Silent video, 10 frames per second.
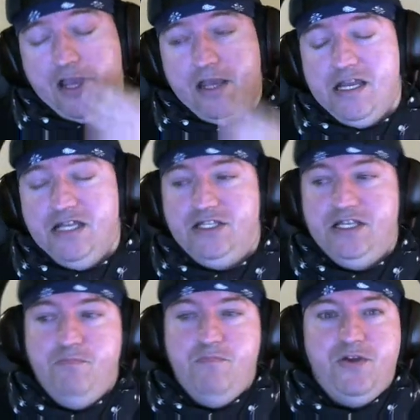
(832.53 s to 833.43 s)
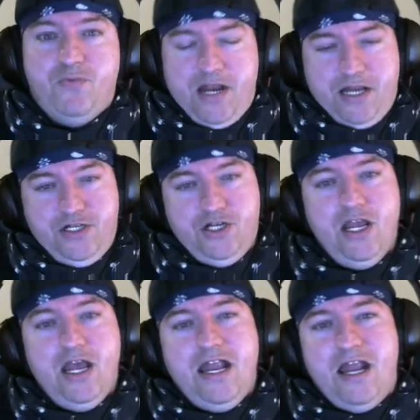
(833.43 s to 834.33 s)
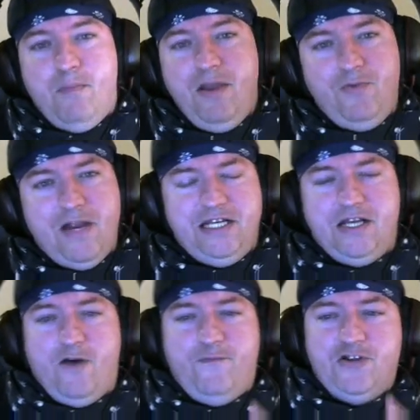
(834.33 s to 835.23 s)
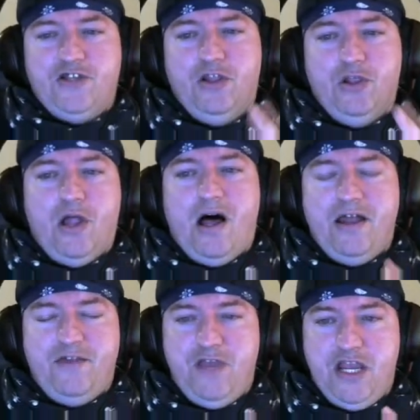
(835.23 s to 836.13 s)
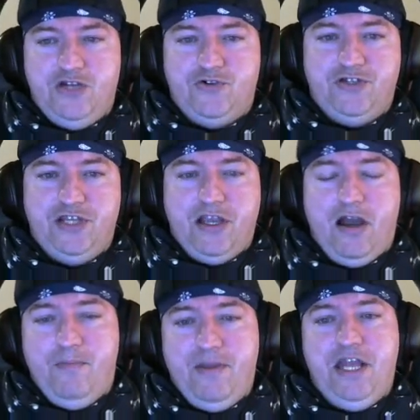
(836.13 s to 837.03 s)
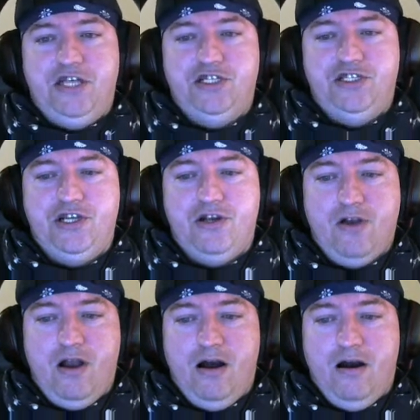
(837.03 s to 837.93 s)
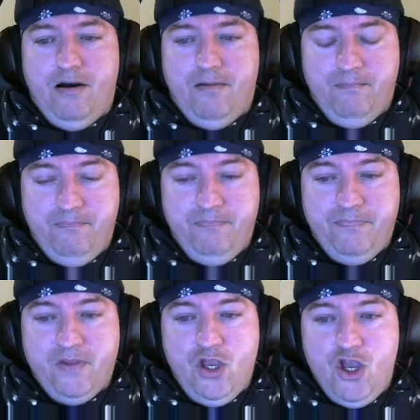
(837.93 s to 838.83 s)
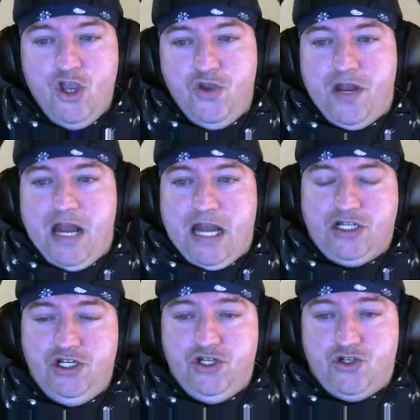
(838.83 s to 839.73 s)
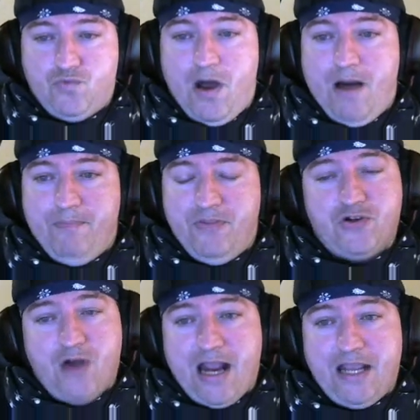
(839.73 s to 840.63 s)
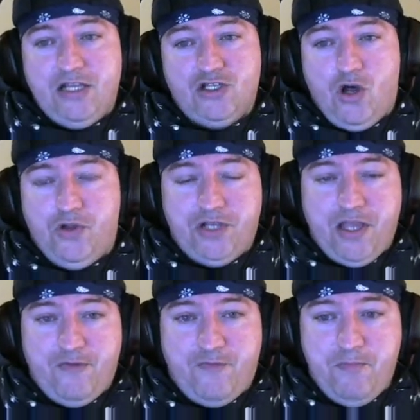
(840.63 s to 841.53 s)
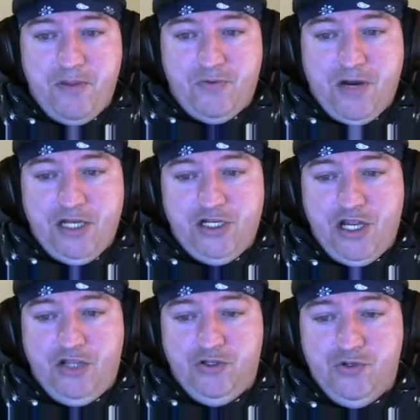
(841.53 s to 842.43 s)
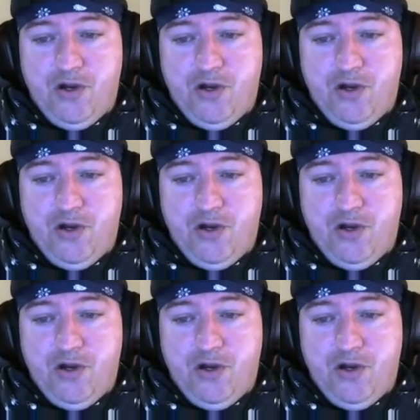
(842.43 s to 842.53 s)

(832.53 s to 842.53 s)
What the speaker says: is the mid-range. Now, mid-range offers a lot of interesting combinations here. You could actually drop the trackings altogether from mid-range in lieu of